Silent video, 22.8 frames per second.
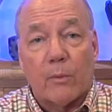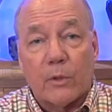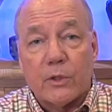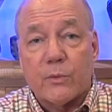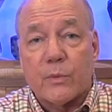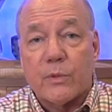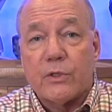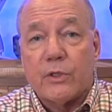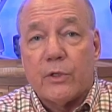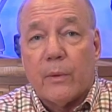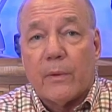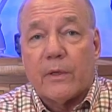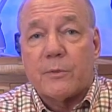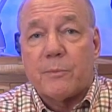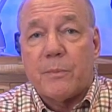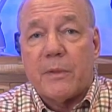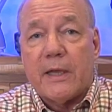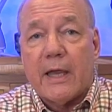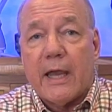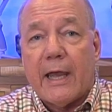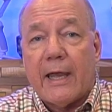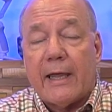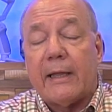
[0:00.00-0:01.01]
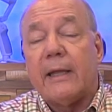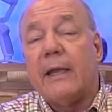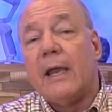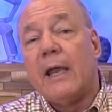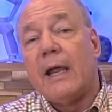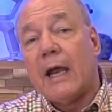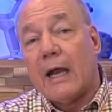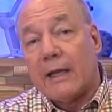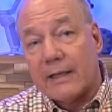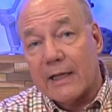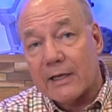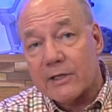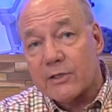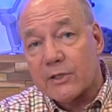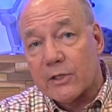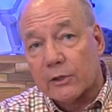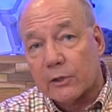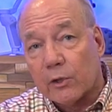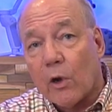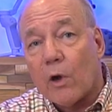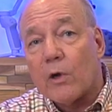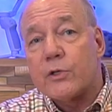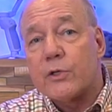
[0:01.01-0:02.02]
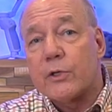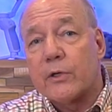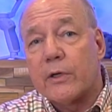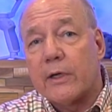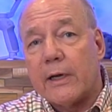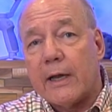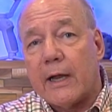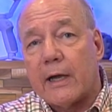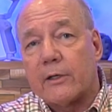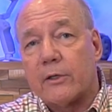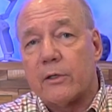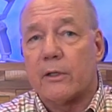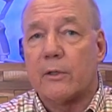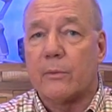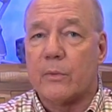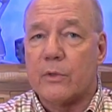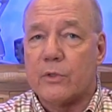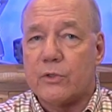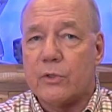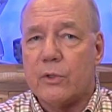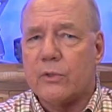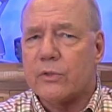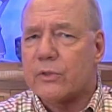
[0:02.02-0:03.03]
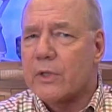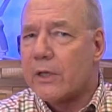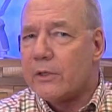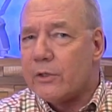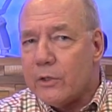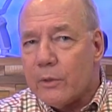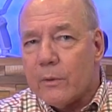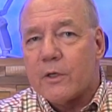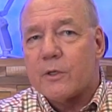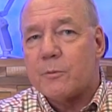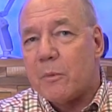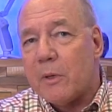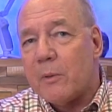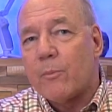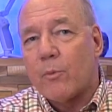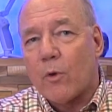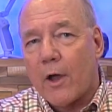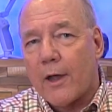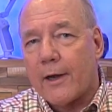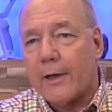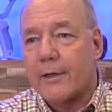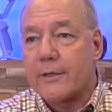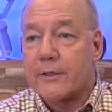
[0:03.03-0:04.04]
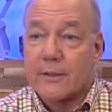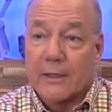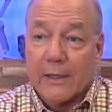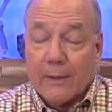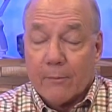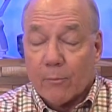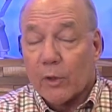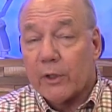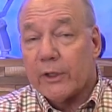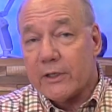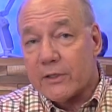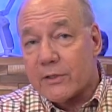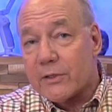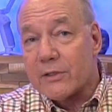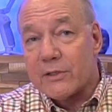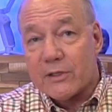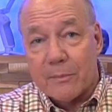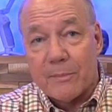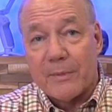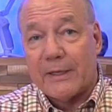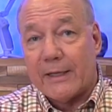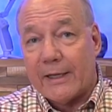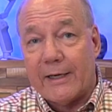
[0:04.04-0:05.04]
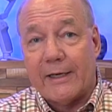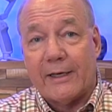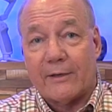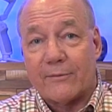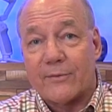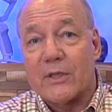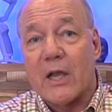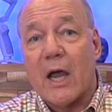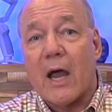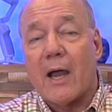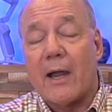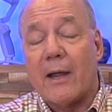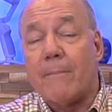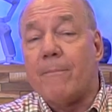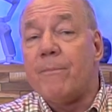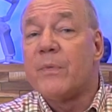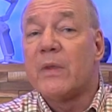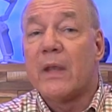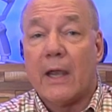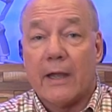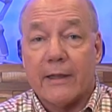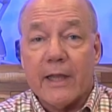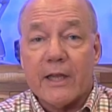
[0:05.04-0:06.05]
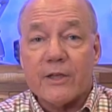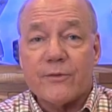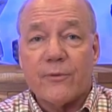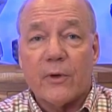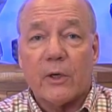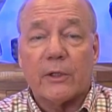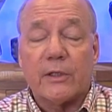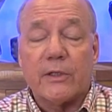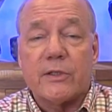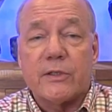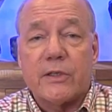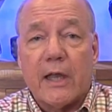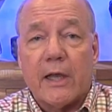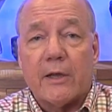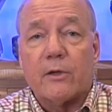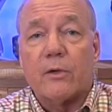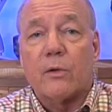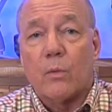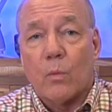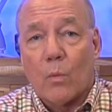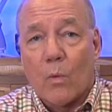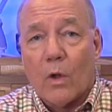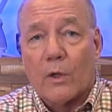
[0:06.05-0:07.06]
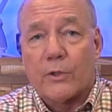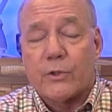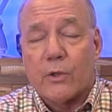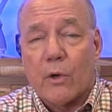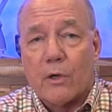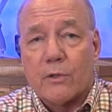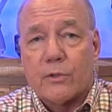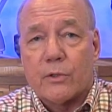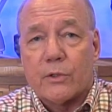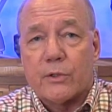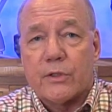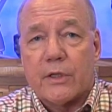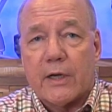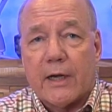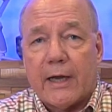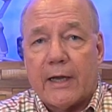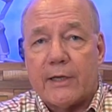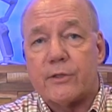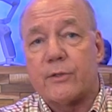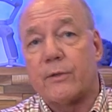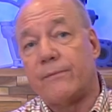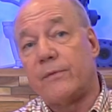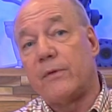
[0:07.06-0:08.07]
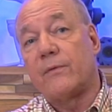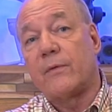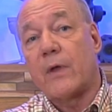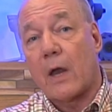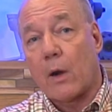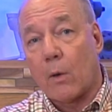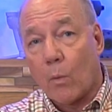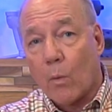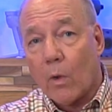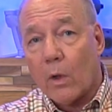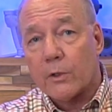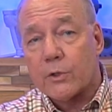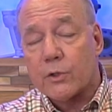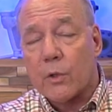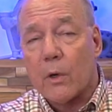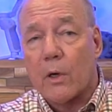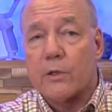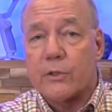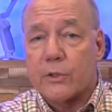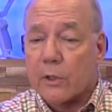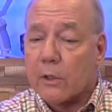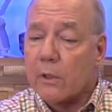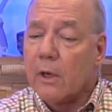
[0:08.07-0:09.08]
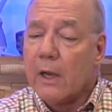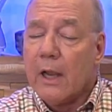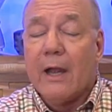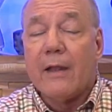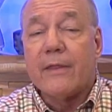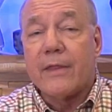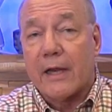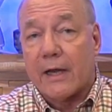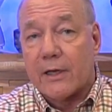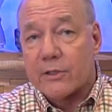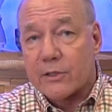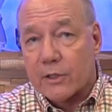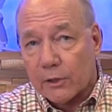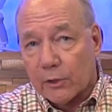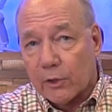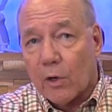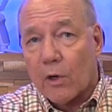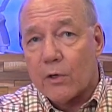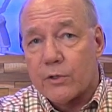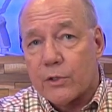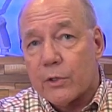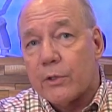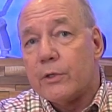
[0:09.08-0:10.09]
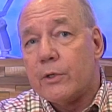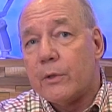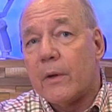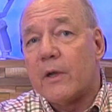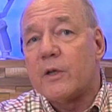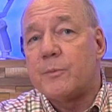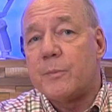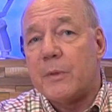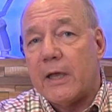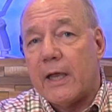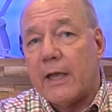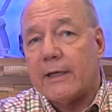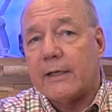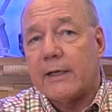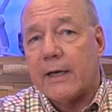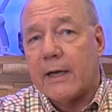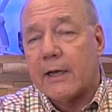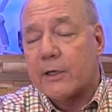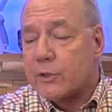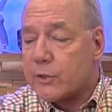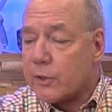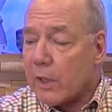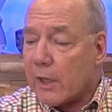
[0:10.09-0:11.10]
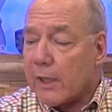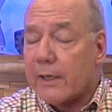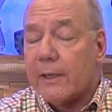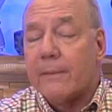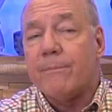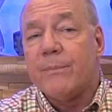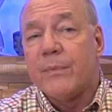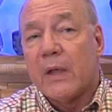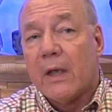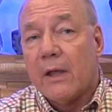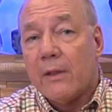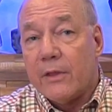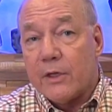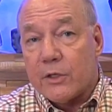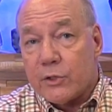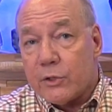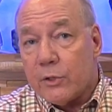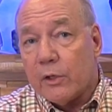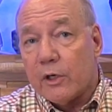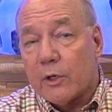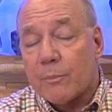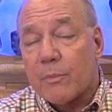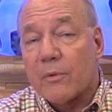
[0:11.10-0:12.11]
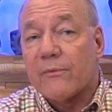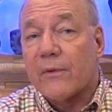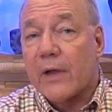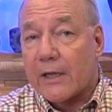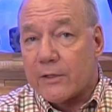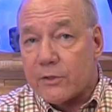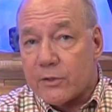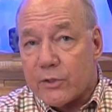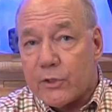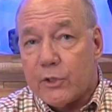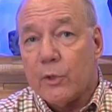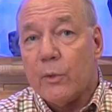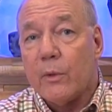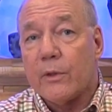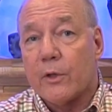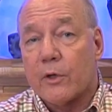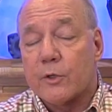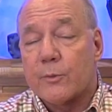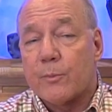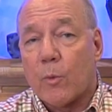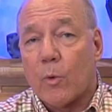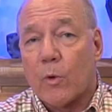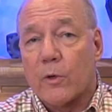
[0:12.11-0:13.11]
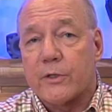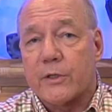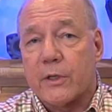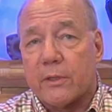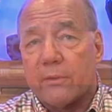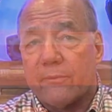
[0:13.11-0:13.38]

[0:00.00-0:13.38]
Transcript: which was USB-A, and that's the larger connector that was used on USB products really since the beginning of time, and that's fairly standard in wall chargers today. So if you've got a wall charger that has the larger USB-A connection on it, this unit provides two of those ports on